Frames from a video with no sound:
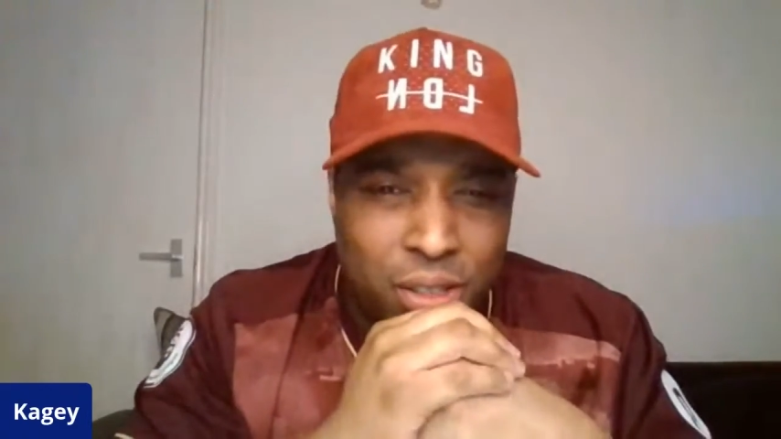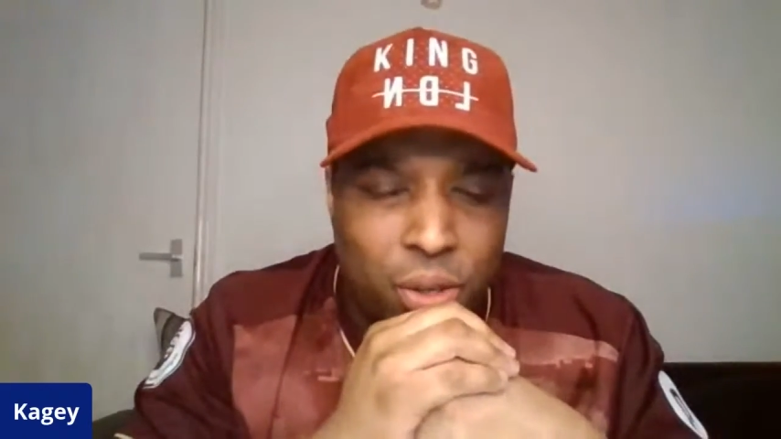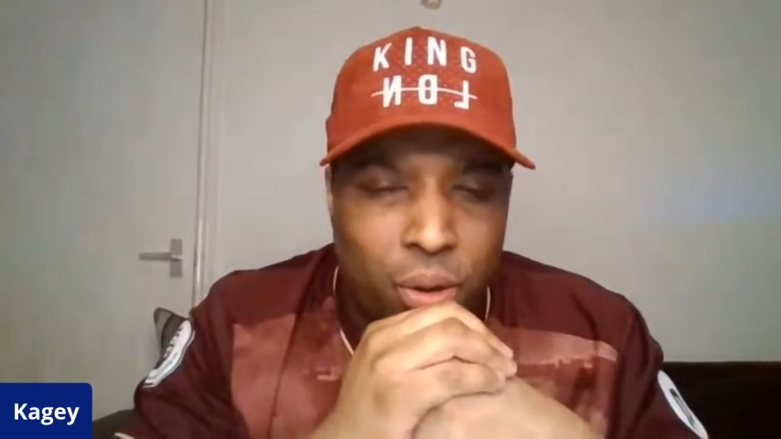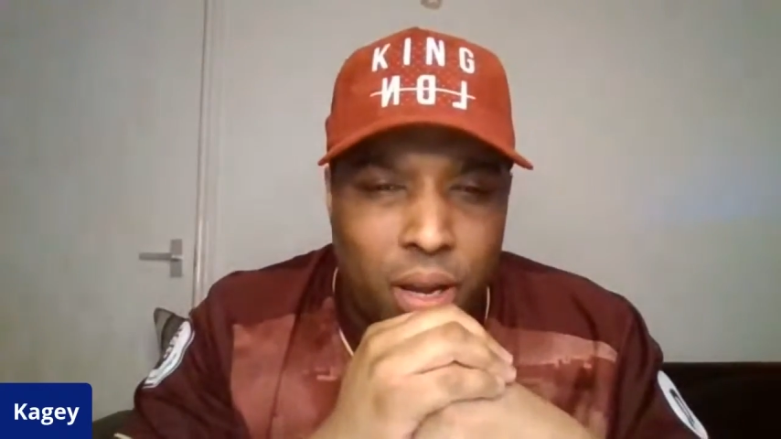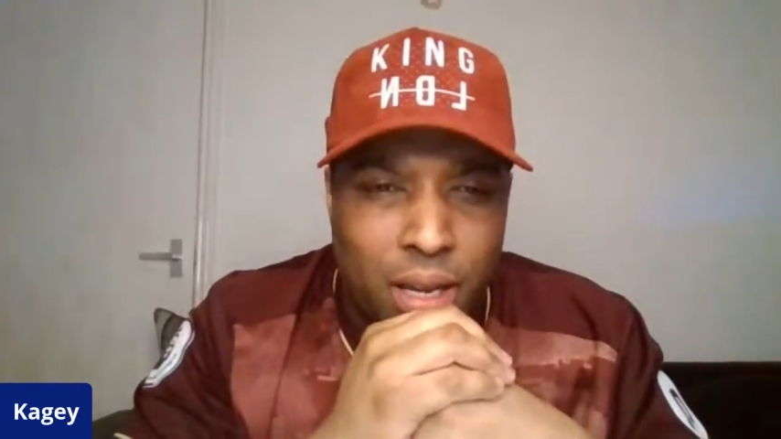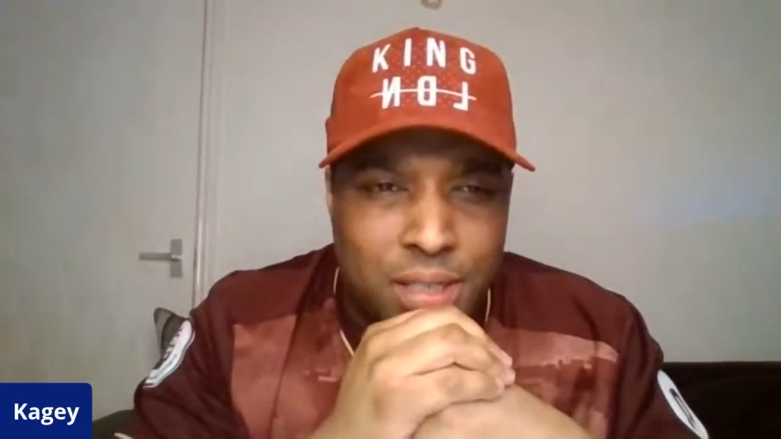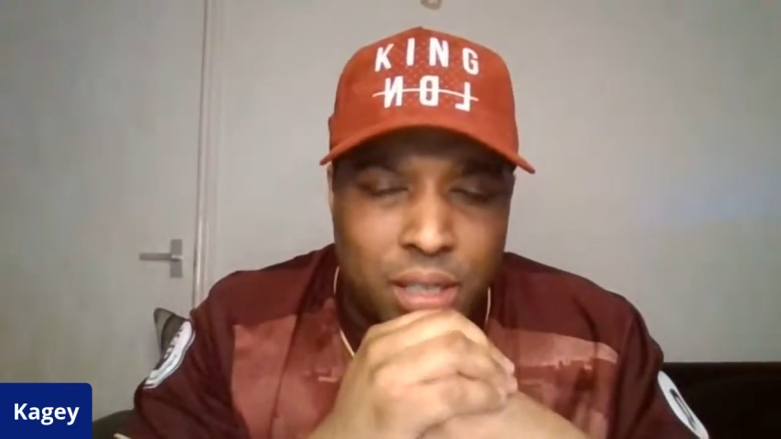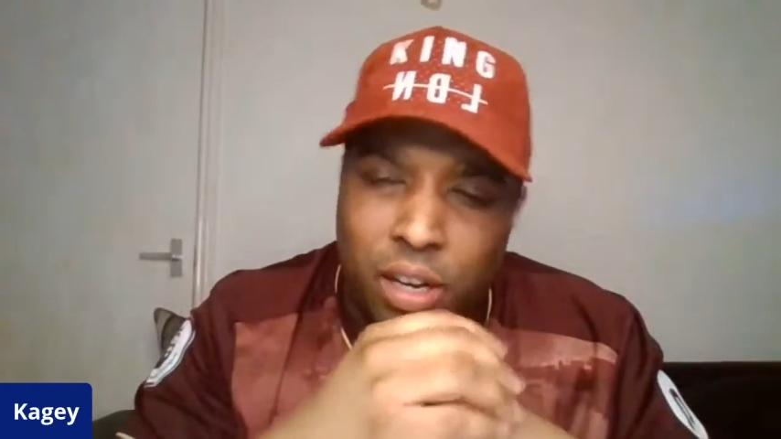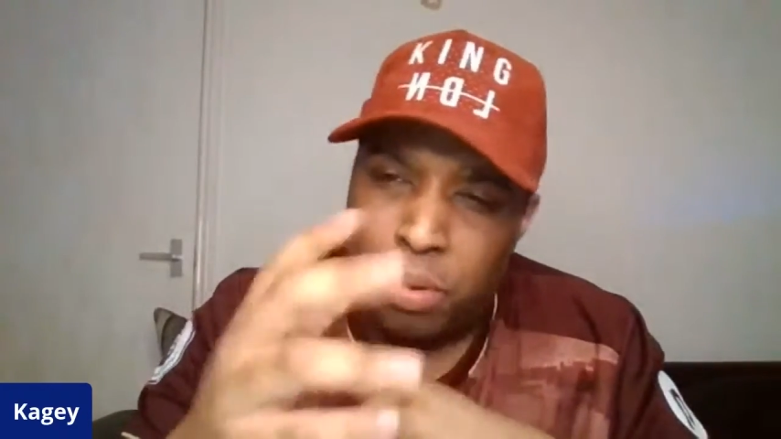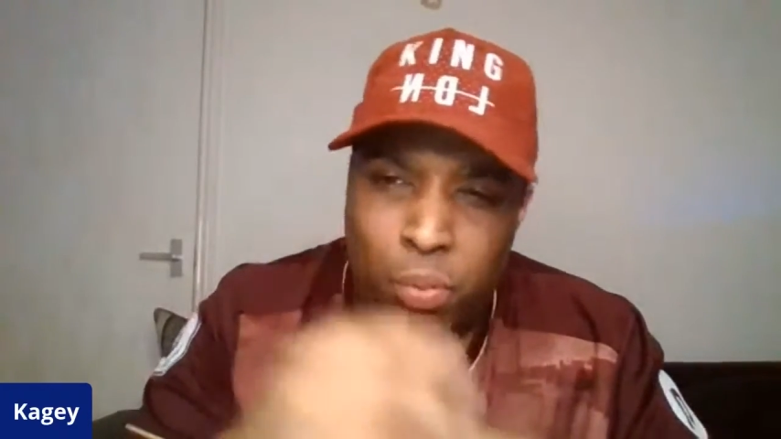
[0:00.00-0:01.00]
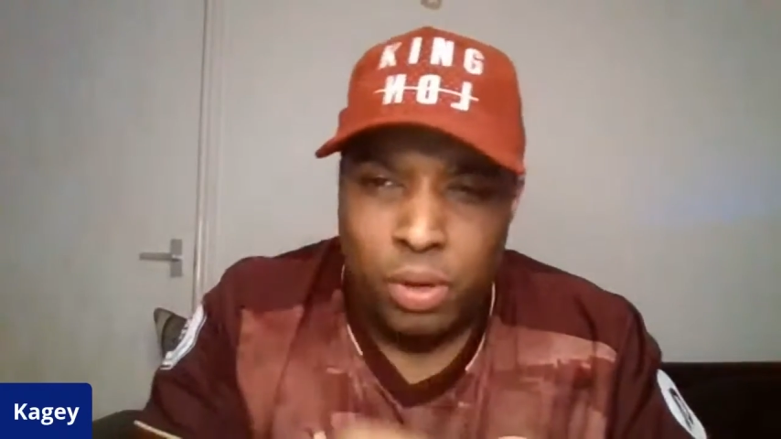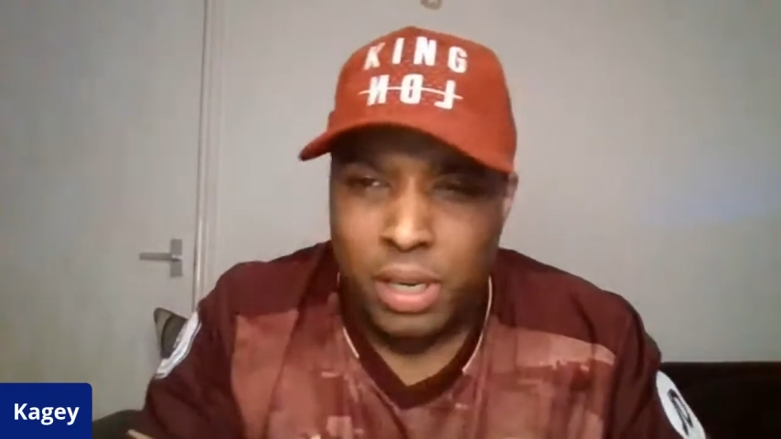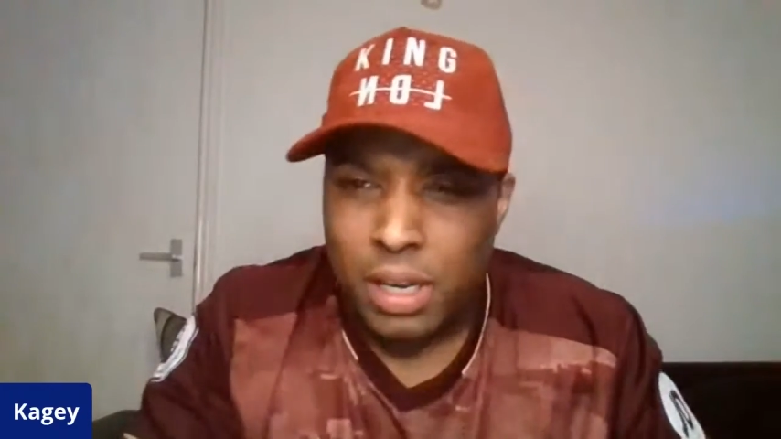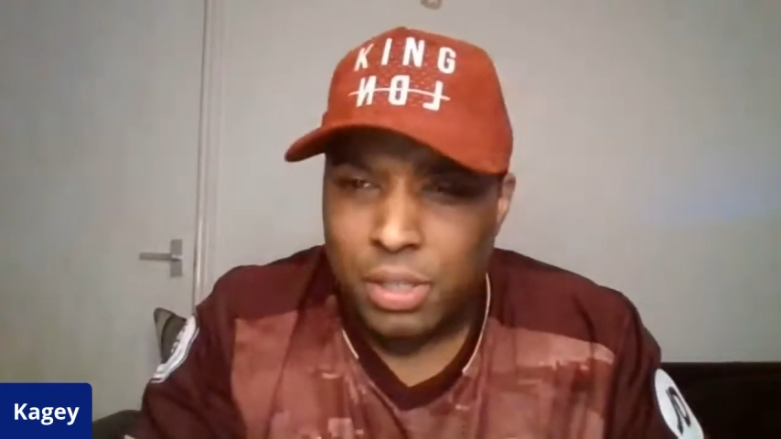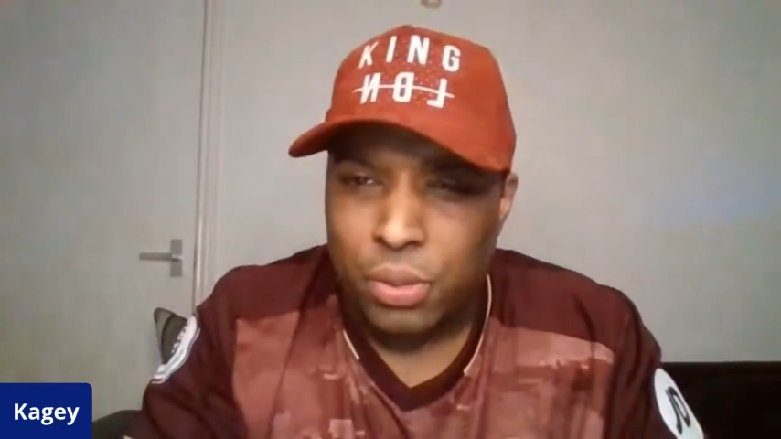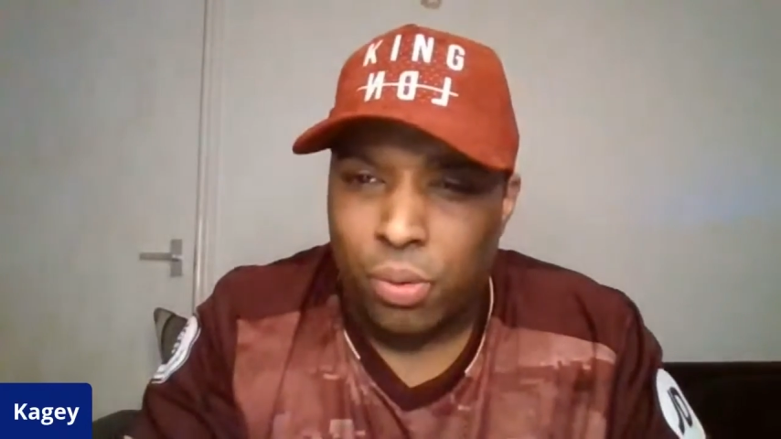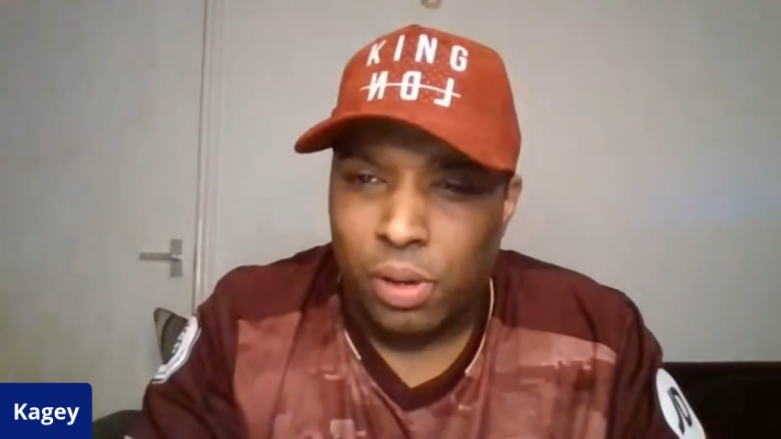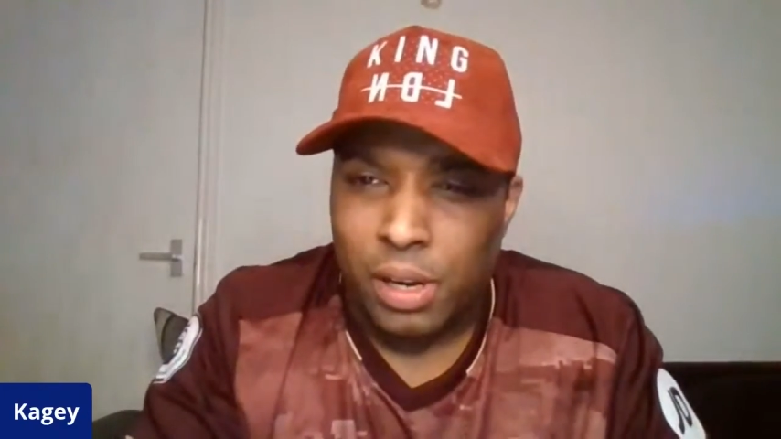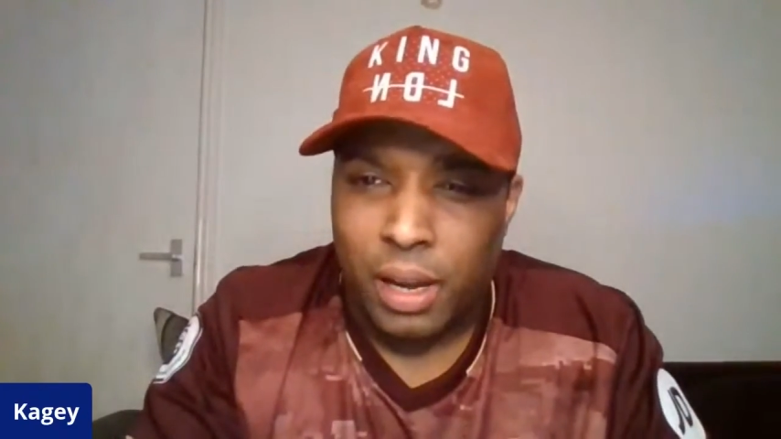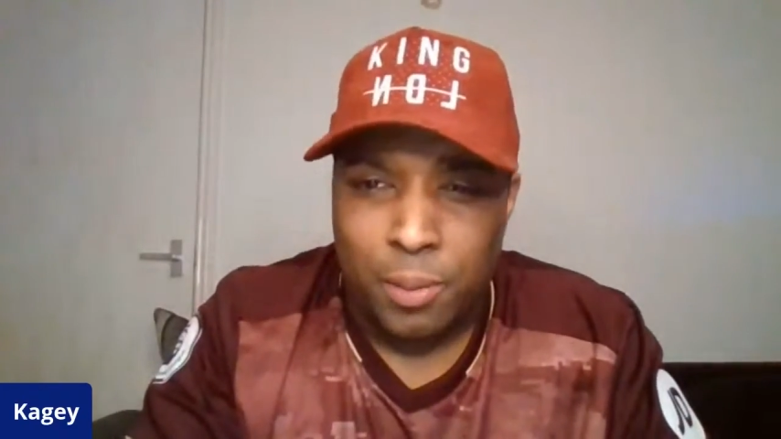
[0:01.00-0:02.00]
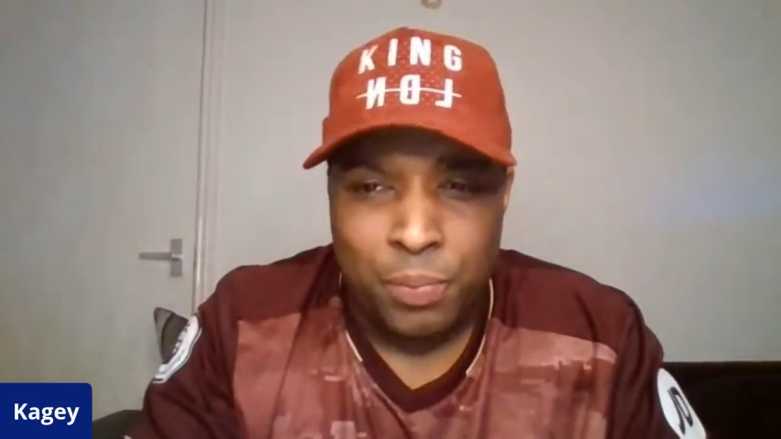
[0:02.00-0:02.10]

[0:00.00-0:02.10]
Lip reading: I said enough, but we'll get into all of that.